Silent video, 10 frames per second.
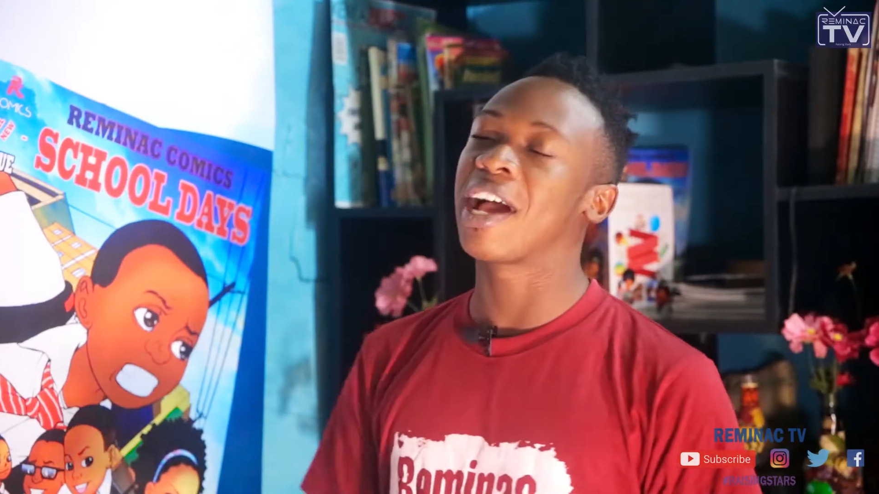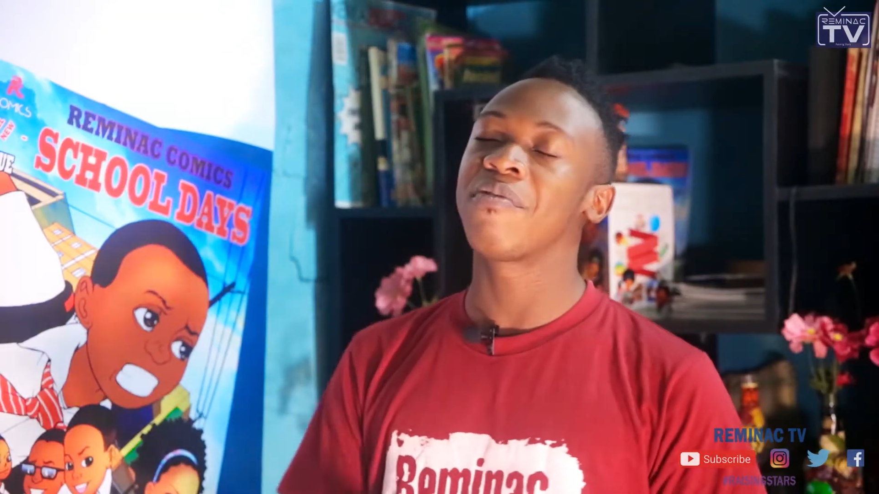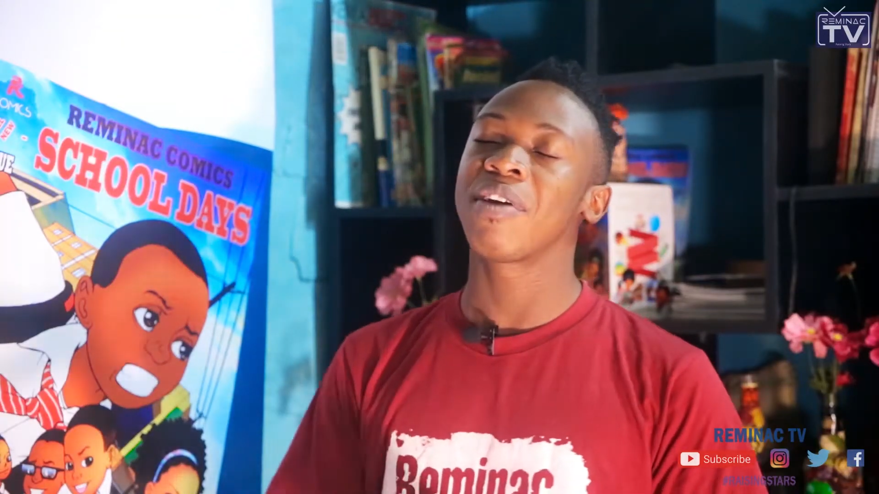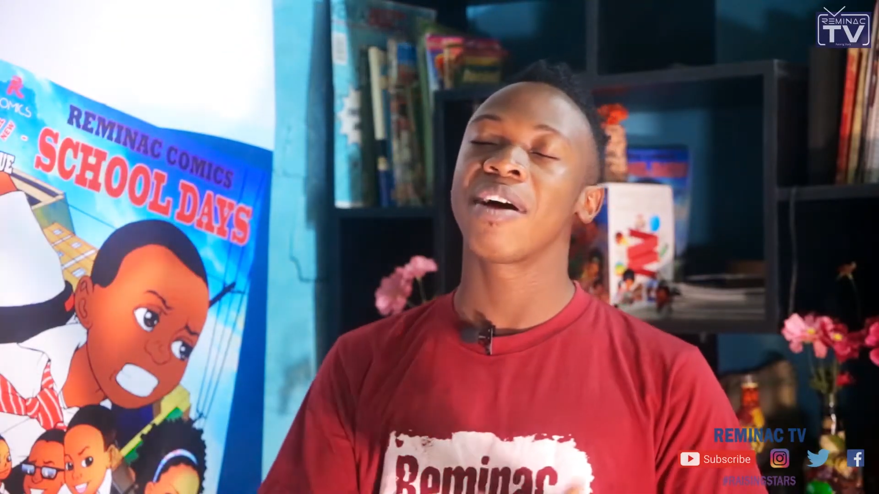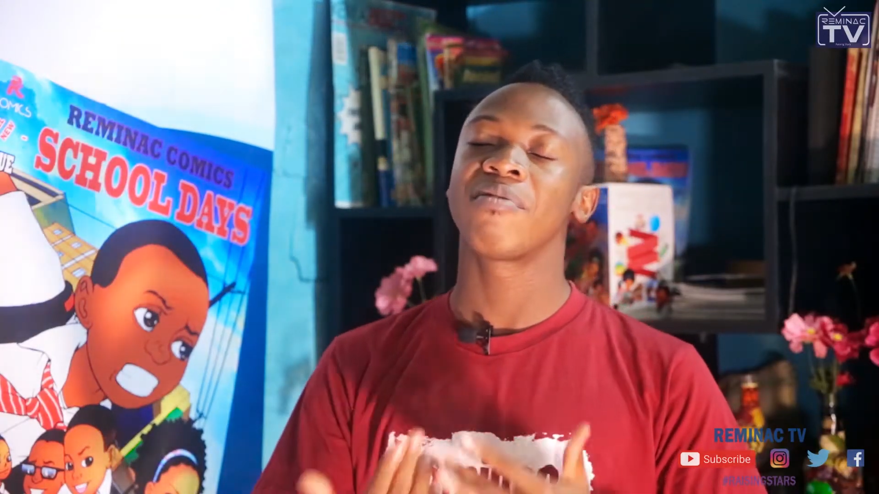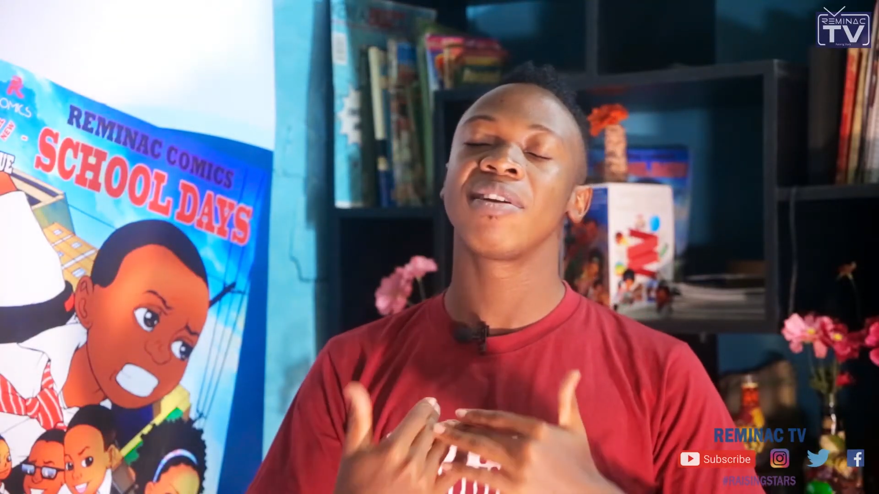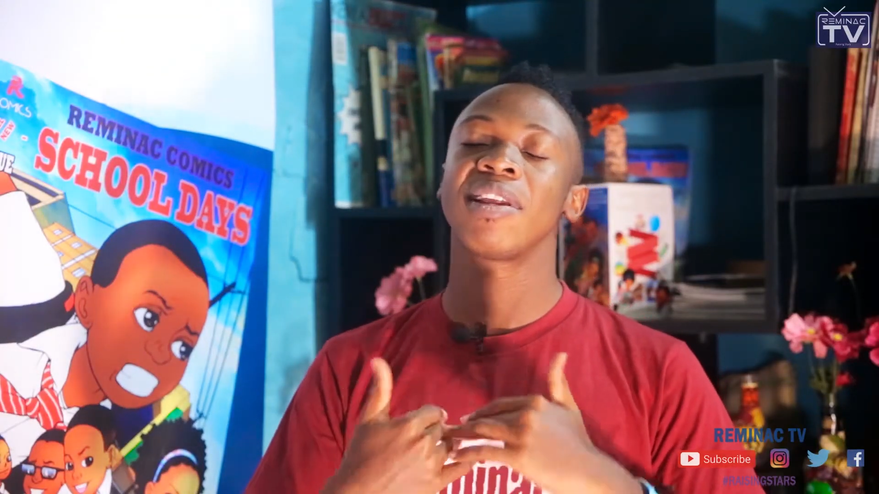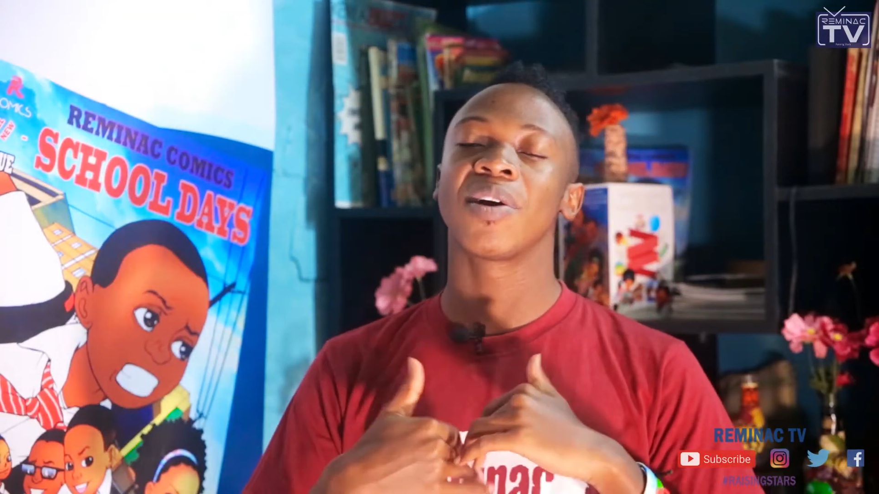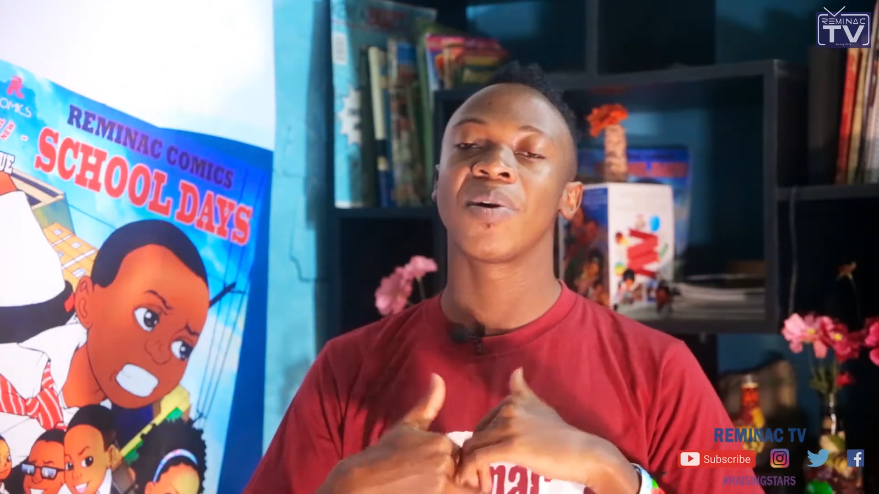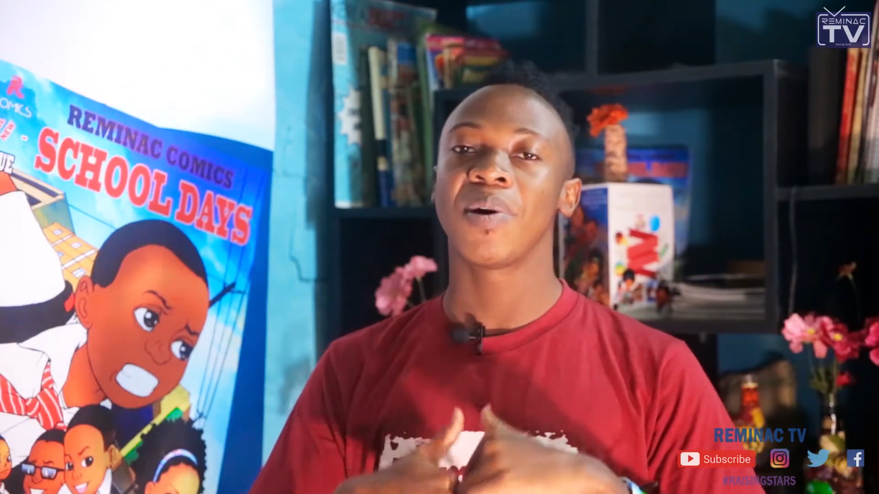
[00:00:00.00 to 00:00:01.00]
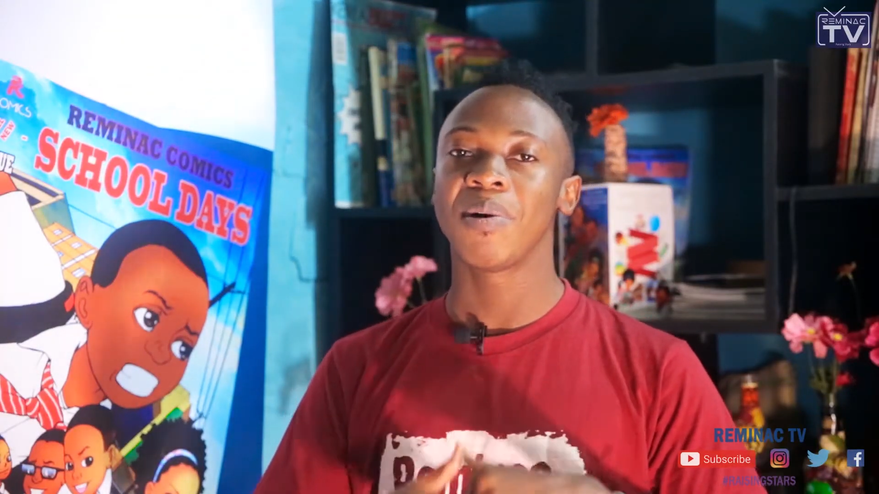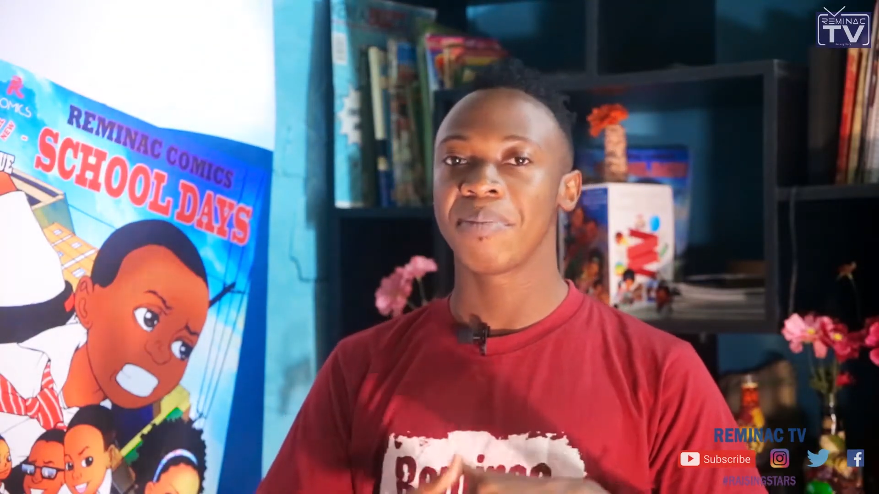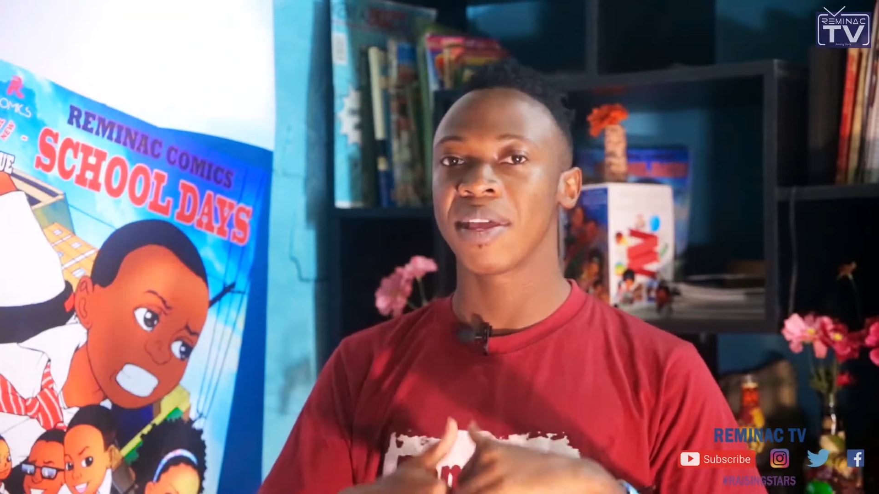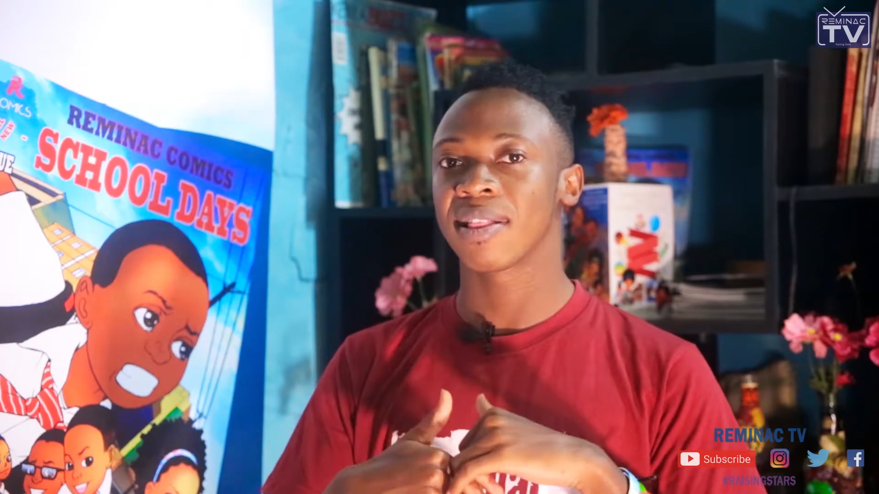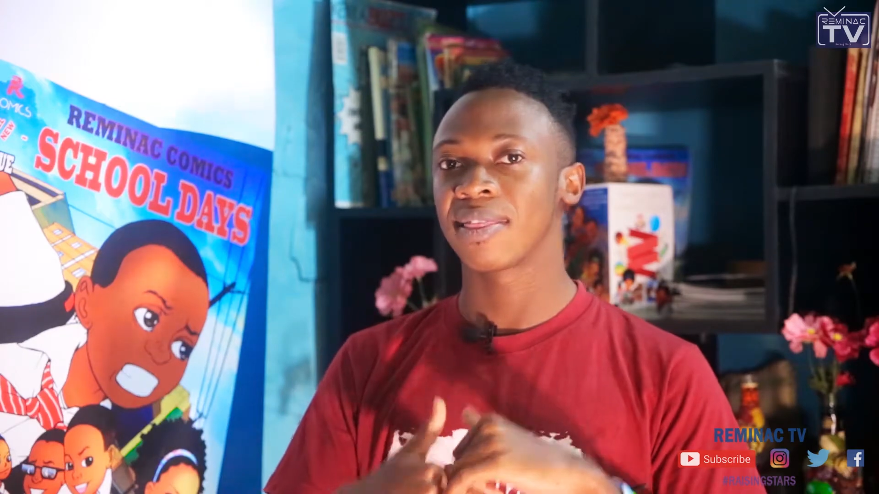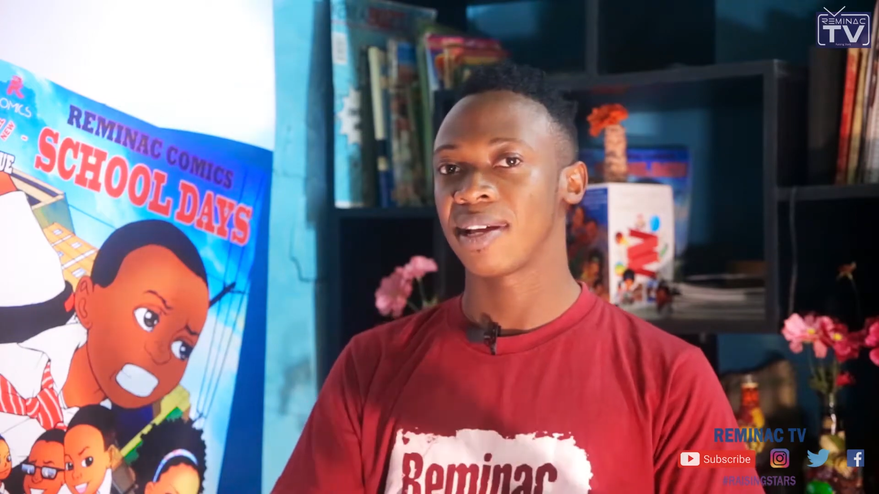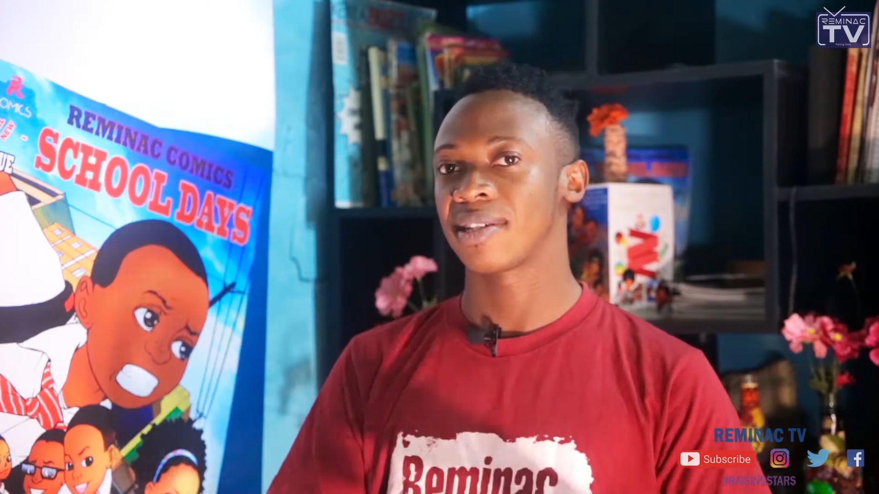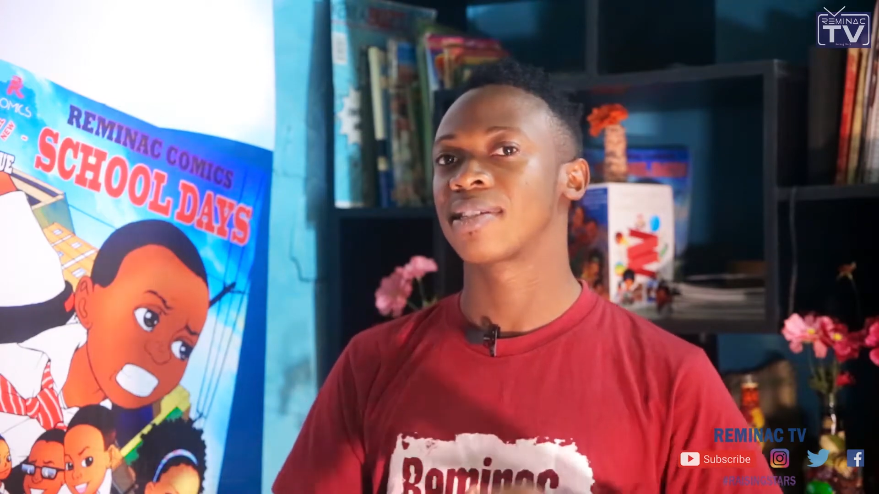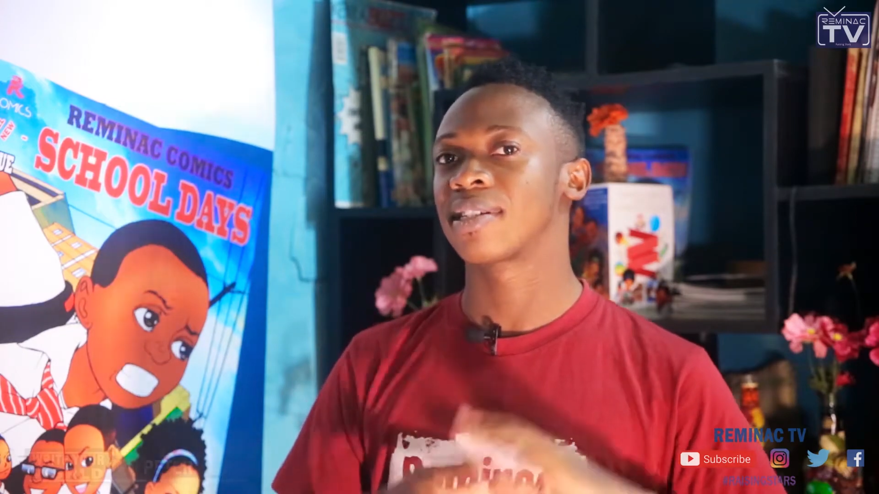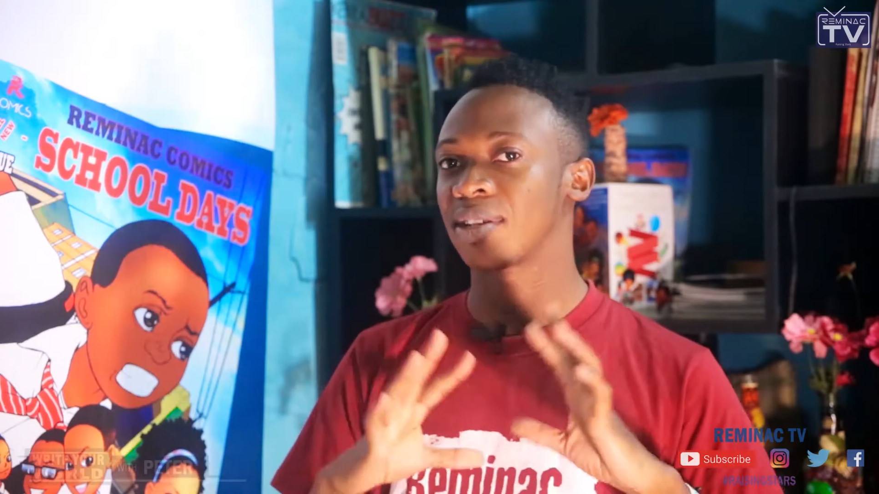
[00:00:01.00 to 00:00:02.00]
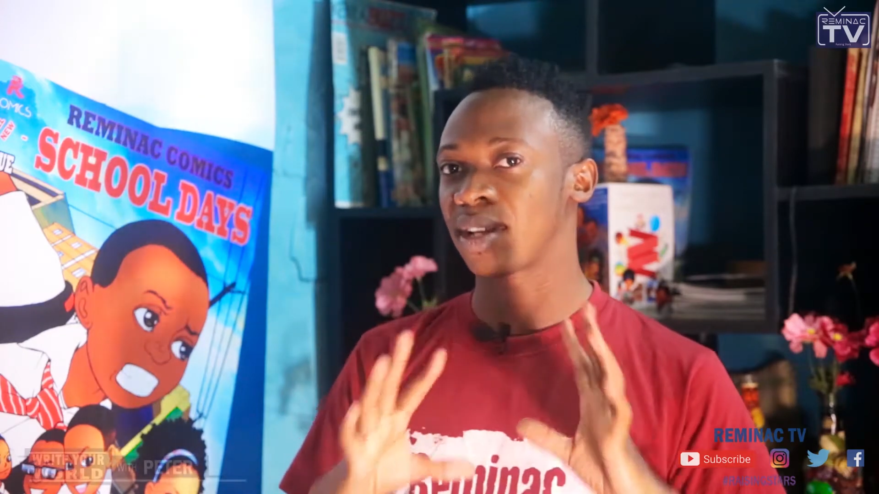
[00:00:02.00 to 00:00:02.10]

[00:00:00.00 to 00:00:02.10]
And we are really hoping that